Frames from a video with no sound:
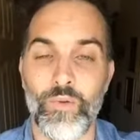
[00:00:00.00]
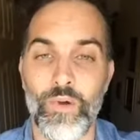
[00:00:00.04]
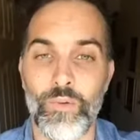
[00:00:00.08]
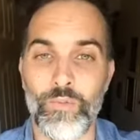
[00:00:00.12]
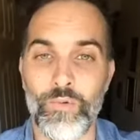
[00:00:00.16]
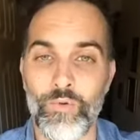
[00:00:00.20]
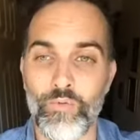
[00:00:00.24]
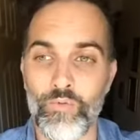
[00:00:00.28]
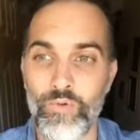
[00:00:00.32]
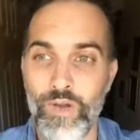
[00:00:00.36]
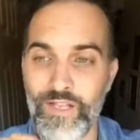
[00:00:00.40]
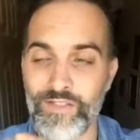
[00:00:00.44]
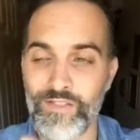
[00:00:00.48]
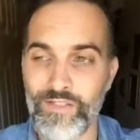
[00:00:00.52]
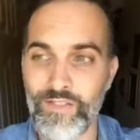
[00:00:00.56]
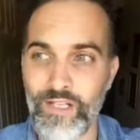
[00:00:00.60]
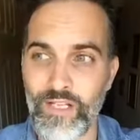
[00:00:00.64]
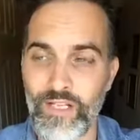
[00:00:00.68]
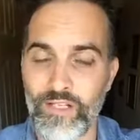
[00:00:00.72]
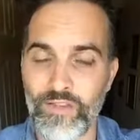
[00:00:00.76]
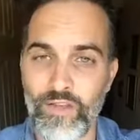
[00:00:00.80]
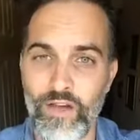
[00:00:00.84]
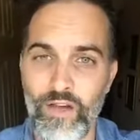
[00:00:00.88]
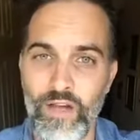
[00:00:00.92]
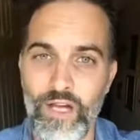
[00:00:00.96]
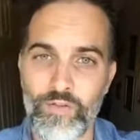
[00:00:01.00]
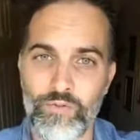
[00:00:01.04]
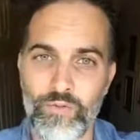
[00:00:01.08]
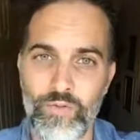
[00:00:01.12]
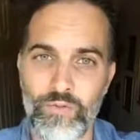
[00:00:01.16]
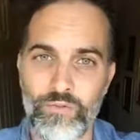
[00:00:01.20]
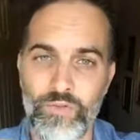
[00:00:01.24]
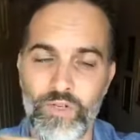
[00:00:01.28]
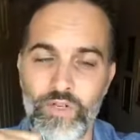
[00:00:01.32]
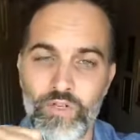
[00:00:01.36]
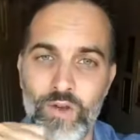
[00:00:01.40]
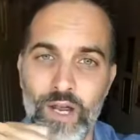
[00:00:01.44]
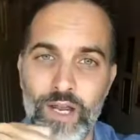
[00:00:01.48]
When we're wrestling thoughts,
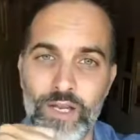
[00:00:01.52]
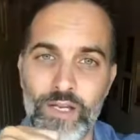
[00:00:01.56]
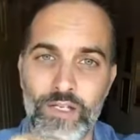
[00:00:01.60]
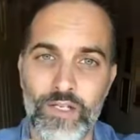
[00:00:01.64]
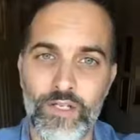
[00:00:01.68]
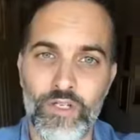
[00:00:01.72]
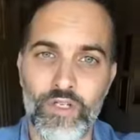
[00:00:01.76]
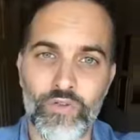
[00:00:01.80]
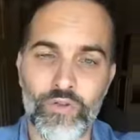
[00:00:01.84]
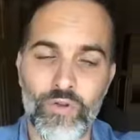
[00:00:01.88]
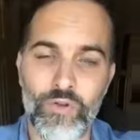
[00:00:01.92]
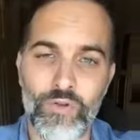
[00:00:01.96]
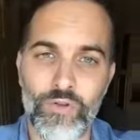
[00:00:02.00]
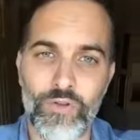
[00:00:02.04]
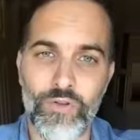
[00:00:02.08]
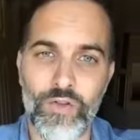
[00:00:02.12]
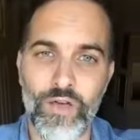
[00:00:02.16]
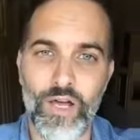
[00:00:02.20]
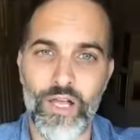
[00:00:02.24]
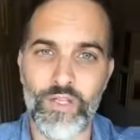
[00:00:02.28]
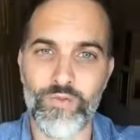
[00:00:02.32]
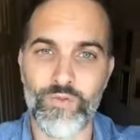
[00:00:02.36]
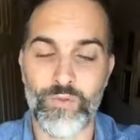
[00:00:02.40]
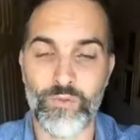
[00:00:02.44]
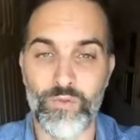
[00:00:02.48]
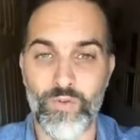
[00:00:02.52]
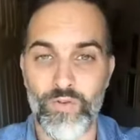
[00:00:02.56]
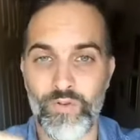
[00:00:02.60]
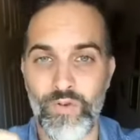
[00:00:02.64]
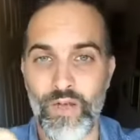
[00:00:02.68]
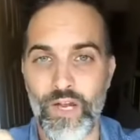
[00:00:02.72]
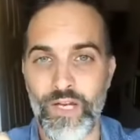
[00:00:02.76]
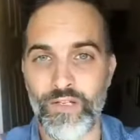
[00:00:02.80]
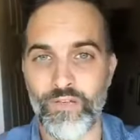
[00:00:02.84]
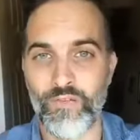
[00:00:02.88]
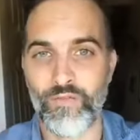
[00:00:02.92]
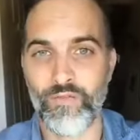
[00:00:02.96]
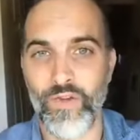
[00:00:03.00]
when we're trying to control thoughts, when we're
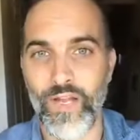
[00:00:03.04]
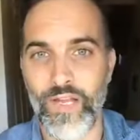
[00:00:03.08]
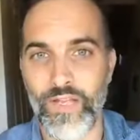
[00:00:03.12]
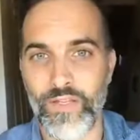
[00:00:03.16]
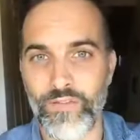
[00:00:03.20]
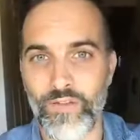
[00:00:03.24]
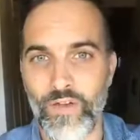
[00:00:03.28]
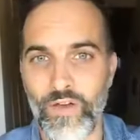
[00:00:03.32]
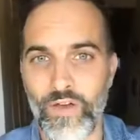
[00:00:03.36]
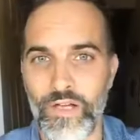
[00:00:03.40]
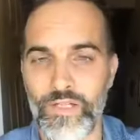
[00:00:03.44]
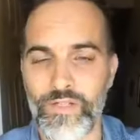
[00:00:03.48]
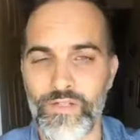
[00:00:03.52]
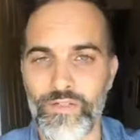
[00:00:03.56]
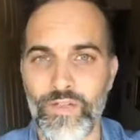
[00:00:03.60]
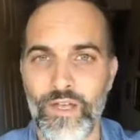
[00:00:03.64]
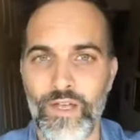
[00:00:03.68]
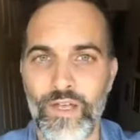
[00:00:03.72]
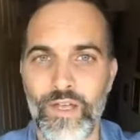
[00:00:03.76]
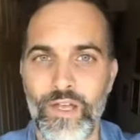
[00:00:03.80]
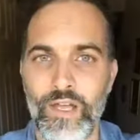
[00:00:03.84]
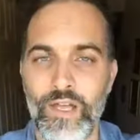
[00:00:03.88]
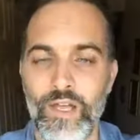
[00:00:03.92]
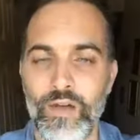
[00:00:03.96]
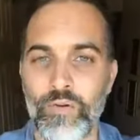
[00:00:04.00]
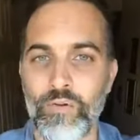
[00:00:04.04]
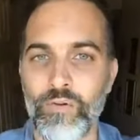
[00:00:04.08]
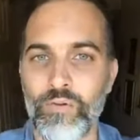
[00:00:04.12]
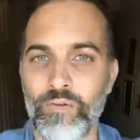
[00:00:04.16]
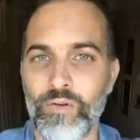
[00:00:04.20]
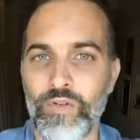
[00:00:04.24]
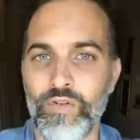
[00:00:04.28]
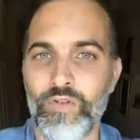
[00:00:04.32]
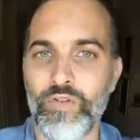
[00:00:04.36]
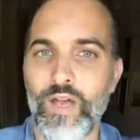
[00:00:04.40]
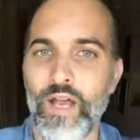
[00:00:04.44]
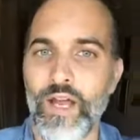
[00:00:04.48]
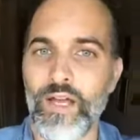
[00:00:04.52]
trying to fight thoughts, when
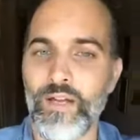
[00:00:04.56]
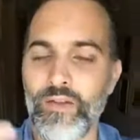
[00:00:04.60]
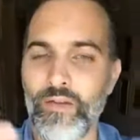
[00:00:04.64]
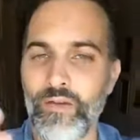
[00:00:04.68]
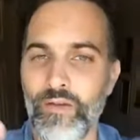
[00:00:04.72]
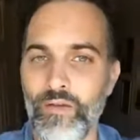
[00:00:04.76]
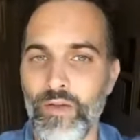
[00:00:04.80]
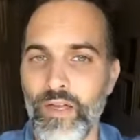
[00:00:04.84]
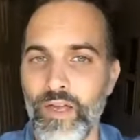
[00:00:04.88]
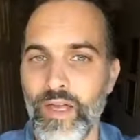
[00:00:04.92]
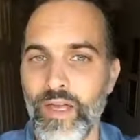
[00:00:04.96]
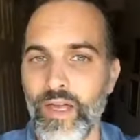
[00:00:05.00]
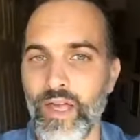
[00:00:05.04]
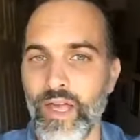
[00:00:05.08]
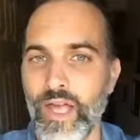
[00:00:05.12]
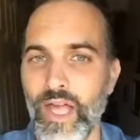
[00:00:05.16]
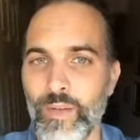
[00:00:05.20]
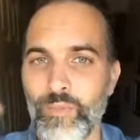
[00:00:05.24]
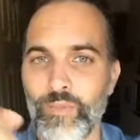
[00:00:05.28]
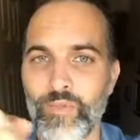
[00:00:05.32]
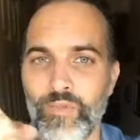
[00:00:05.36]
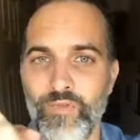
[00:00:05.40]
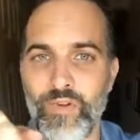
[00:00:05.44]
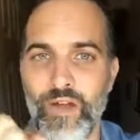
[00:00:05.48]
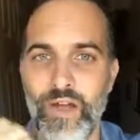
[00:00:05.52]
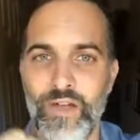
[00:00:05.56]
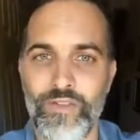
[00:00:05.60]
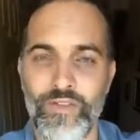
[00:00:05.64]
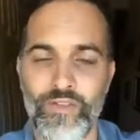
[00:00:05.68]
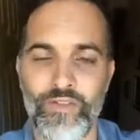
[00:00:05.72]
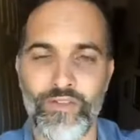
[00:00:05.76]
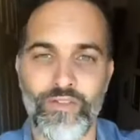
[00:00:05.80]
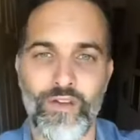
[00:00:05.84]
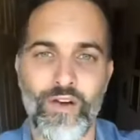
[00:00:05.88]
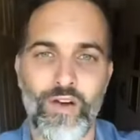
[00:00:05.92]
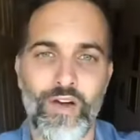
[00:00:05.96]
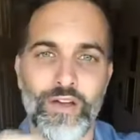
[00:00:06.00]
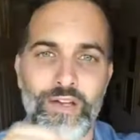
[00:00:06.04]
we're trying to amplify
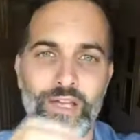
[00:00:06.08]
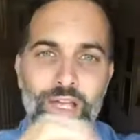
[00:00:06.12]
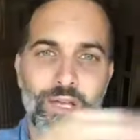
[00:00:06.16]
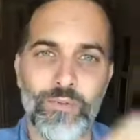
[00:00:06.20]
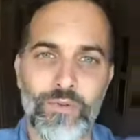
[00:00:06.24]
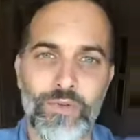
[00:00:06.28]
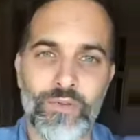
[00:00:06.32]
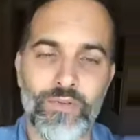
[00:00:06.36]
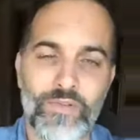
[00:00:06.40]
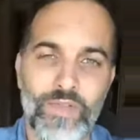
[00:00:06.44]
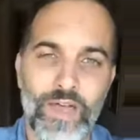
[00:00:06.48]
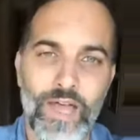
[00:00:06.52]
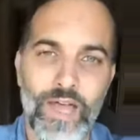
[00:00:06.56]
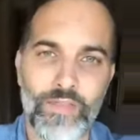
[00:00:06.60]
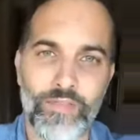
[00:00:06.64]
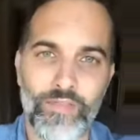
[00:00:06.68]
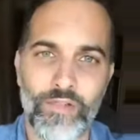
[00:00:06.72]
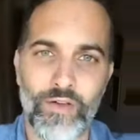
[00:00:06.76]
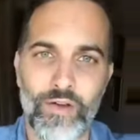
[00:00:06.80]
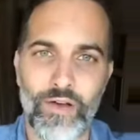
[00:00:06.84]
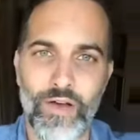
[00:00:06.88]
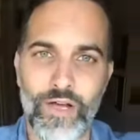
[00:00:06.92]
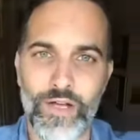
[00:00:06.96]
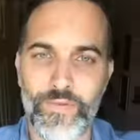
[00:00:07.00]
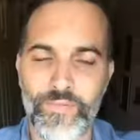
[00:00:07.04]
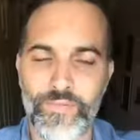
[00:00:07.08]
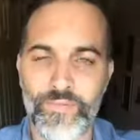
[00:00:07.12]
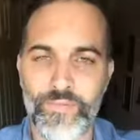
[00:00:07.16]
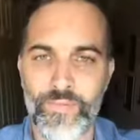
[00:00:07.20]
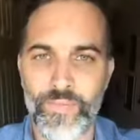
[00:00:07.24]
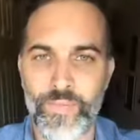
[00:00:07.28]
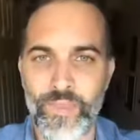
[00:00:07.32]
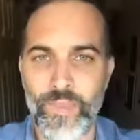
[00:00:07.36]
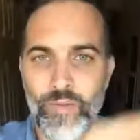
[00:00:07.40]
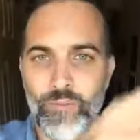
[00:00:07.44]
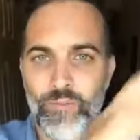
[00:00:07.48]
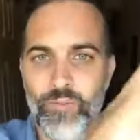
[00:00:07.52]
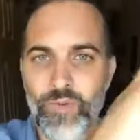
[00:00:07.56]
this thought, get rid of that thought,
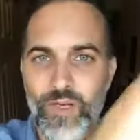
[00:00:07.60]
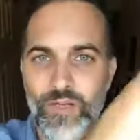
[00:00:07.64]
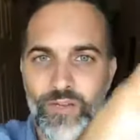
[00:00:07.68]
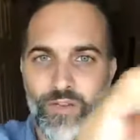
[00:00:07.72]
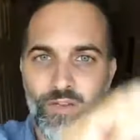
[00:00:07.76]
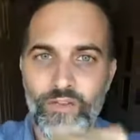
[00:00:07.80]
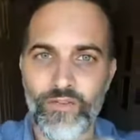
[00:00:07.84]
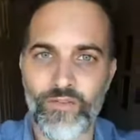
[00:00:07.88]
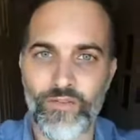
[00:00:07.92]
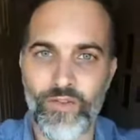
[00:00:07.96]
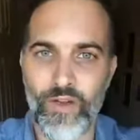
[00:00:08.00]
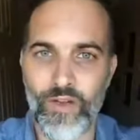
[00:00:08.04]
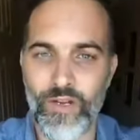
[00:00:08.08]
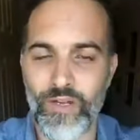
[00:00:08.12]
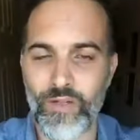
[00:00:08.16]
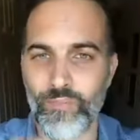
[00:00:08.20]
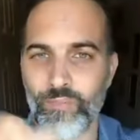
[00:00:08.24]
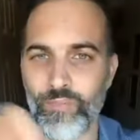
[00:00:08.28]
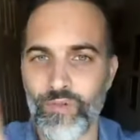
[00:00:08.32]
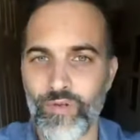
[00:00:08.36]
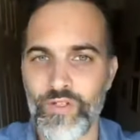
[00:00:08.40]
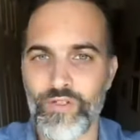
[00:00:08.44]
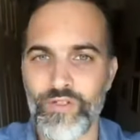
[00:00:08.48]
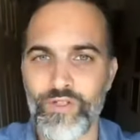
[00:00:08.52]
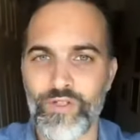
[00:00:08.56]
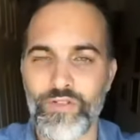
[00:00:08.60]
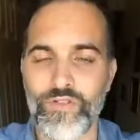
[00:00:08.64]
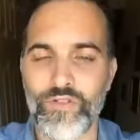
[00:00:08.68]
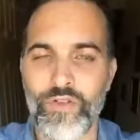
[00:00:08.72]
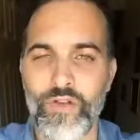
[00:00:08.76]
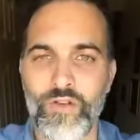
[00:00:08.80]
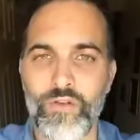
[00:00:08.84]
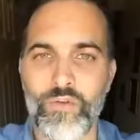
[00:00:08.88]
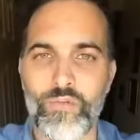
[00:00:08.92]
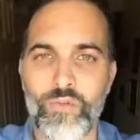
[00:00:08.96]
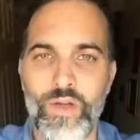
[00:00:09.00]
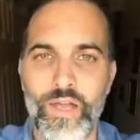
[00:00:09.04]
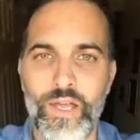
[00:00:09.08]
bring this thought in, push this
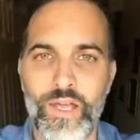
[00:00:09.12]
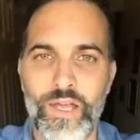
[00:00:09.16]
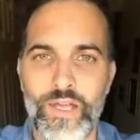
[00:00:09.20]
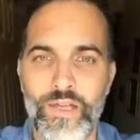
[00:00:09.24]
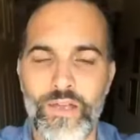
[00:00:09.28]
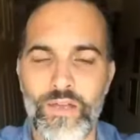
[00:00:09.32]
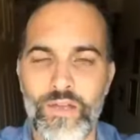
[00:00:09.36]
thought away,